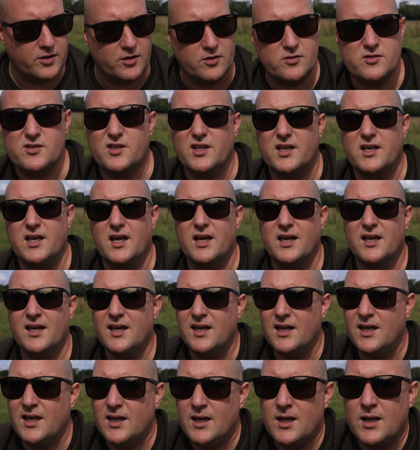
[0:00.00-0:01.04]
use
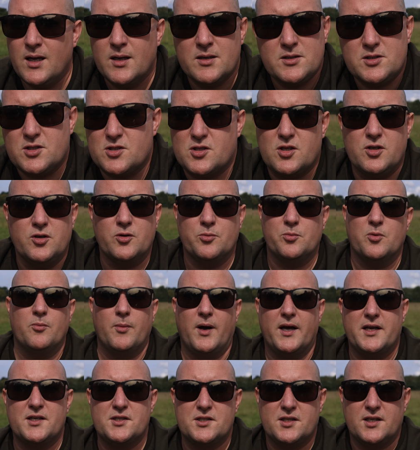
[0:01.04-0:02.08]
just the normal
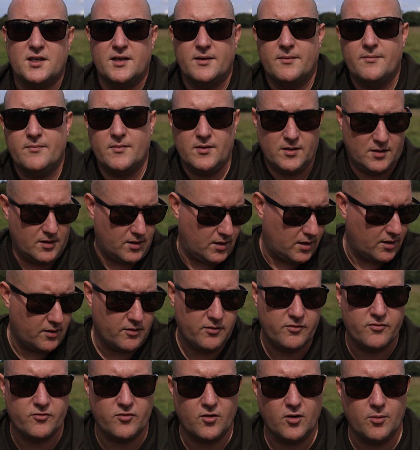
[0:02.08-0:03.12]
mesh
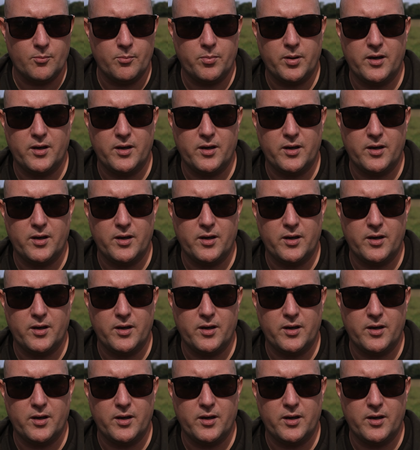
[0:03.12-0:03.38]
from